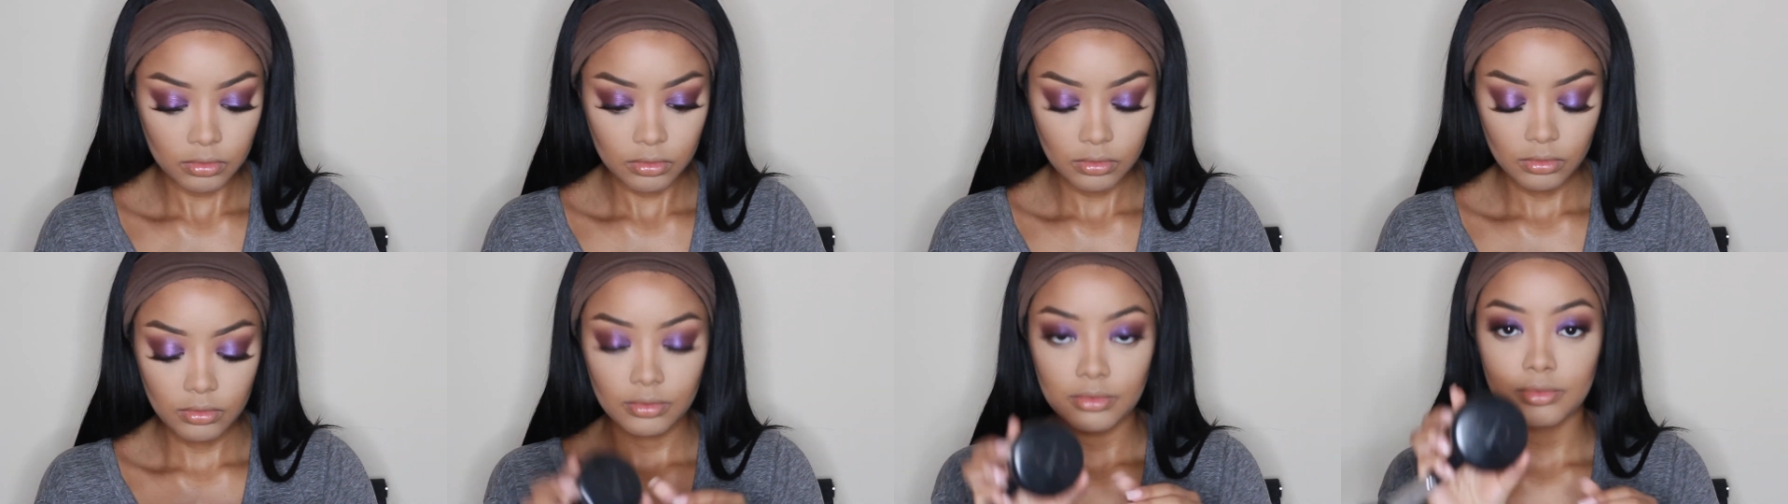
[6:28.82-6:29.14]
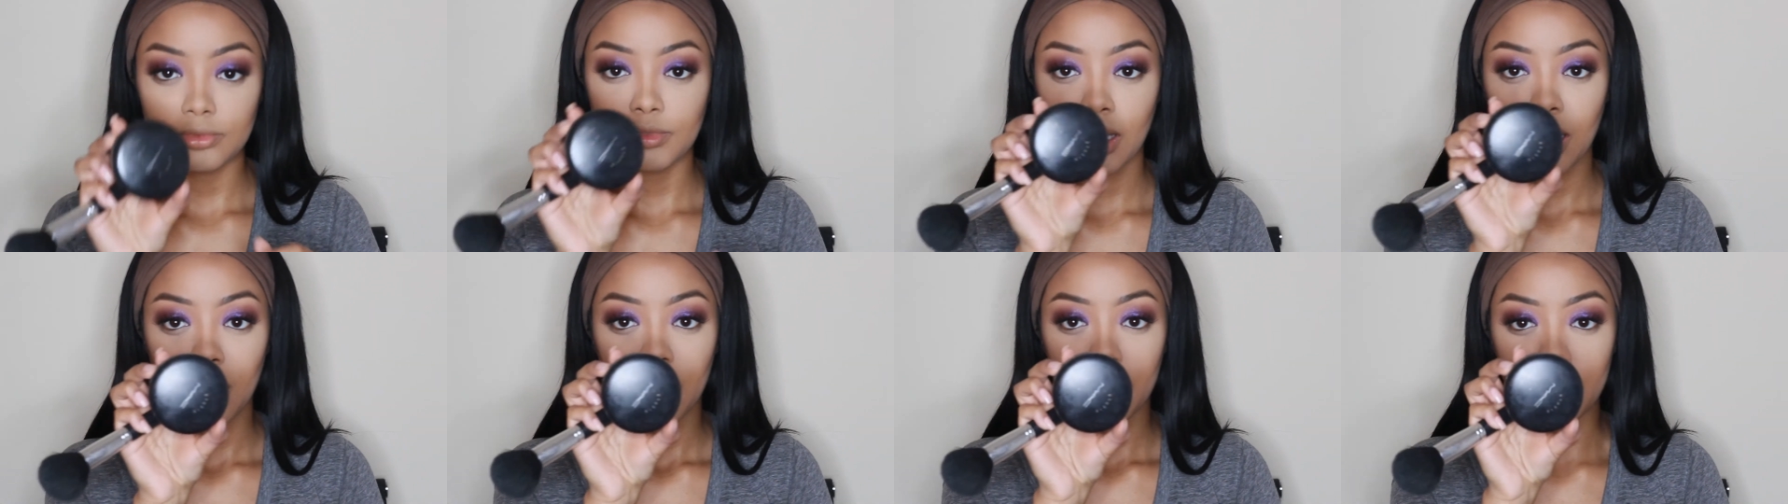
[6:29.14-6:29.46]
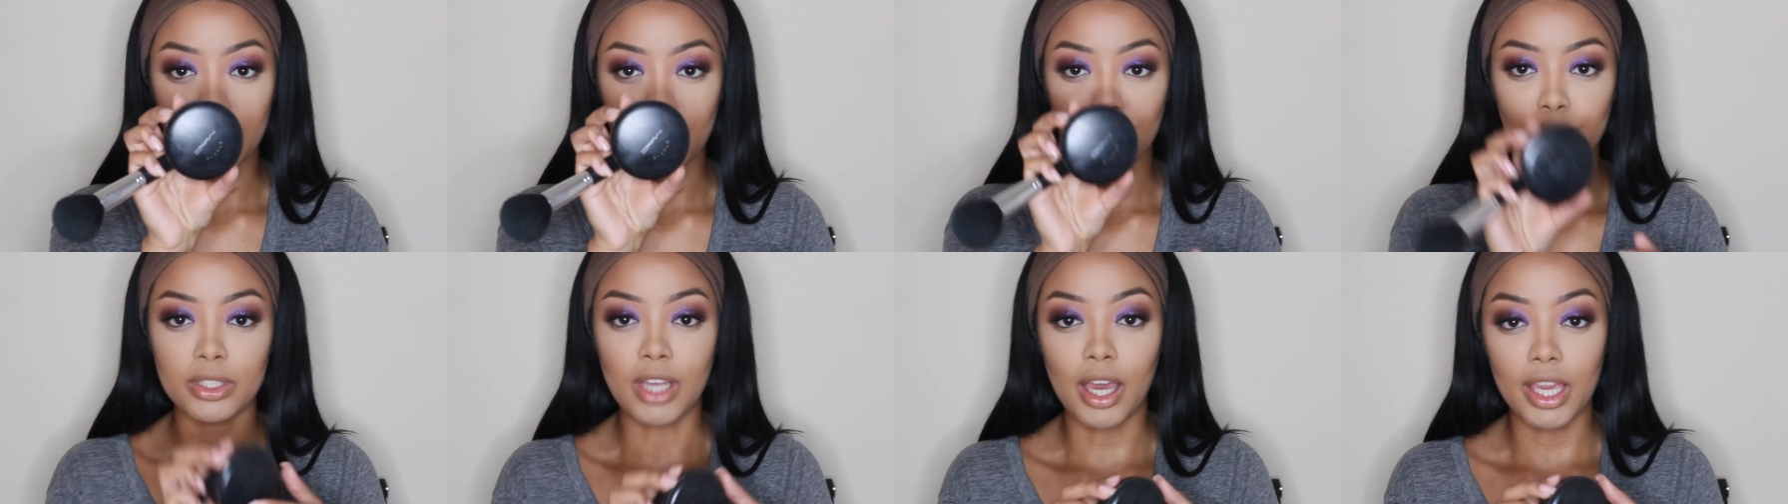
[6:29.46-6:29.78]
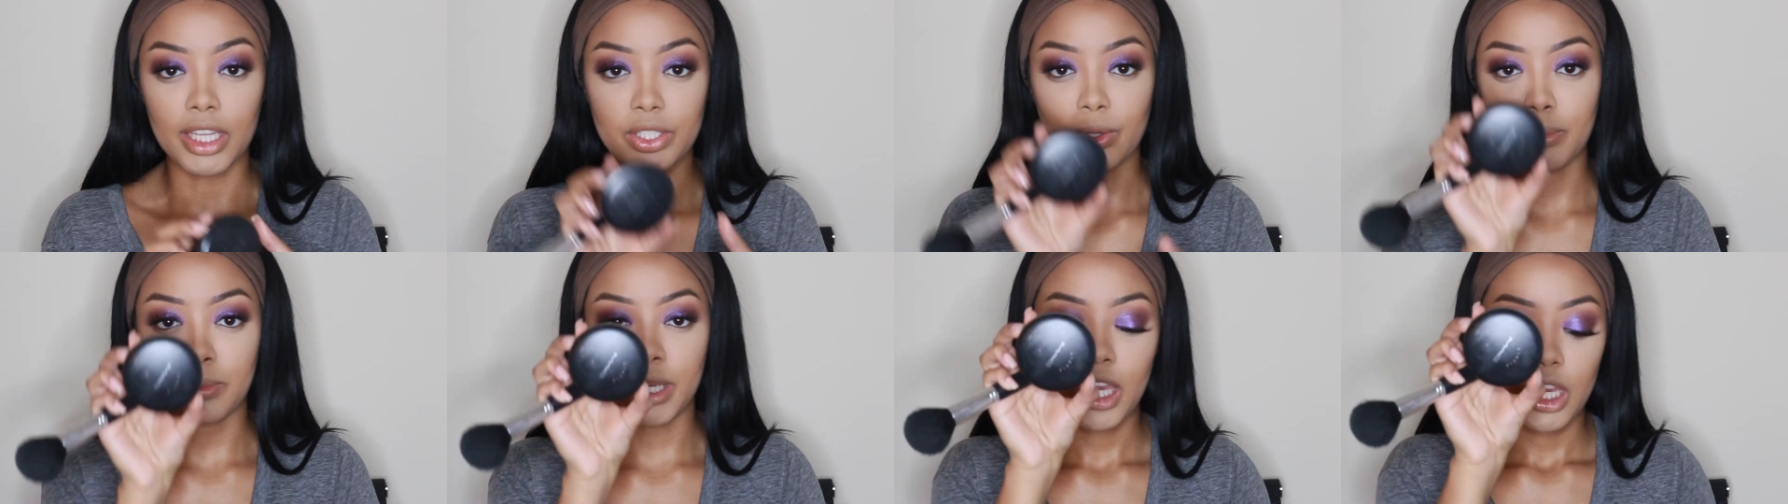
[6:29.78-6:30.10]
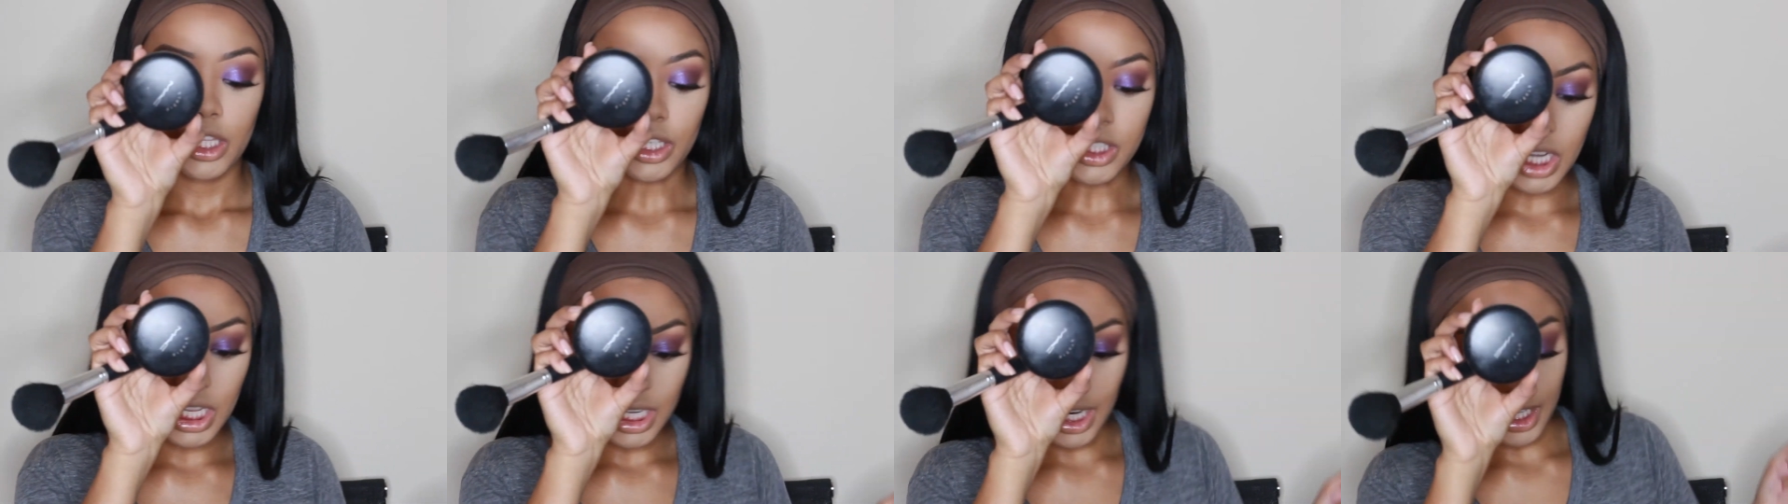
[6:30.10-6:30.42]
And then I'm just going to set the
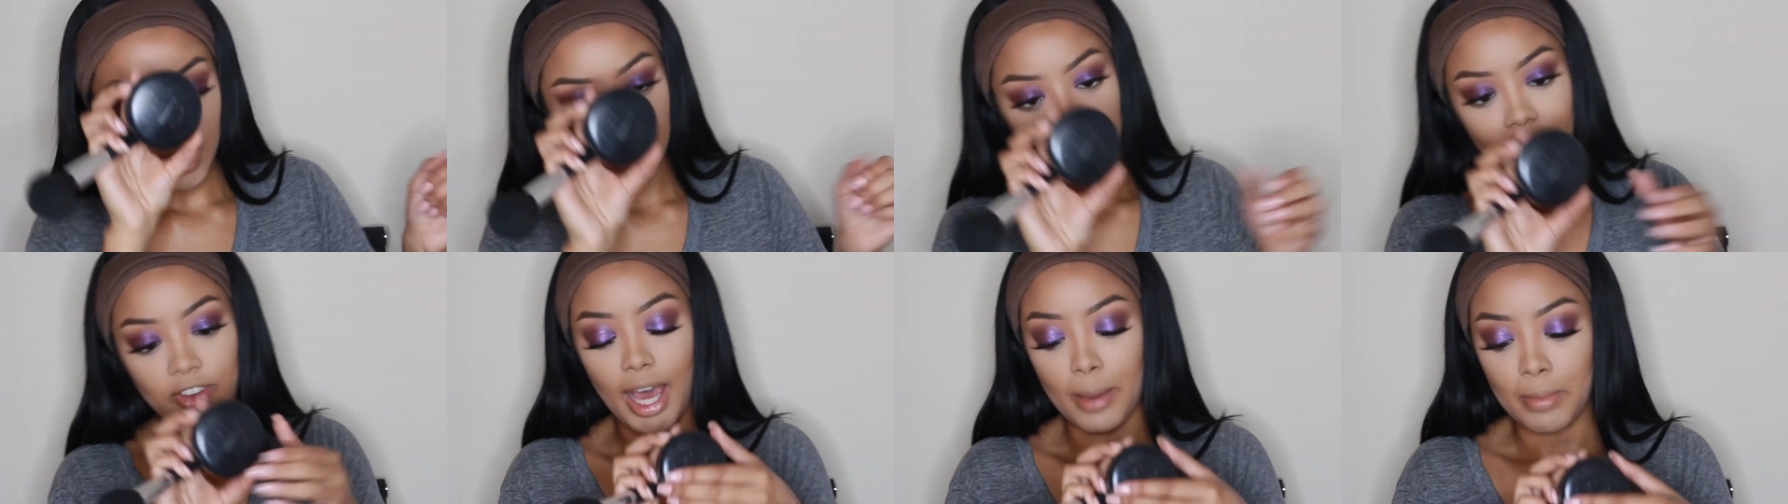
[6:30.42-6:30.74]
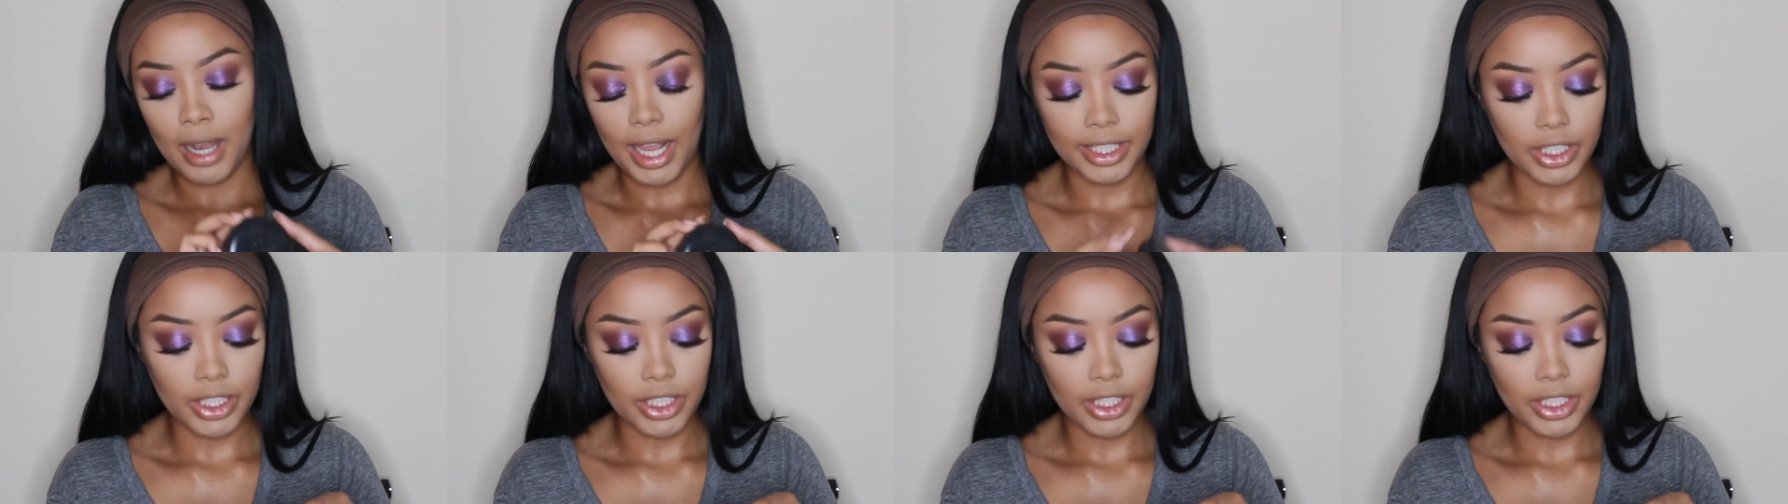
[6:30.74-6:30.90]
rest of my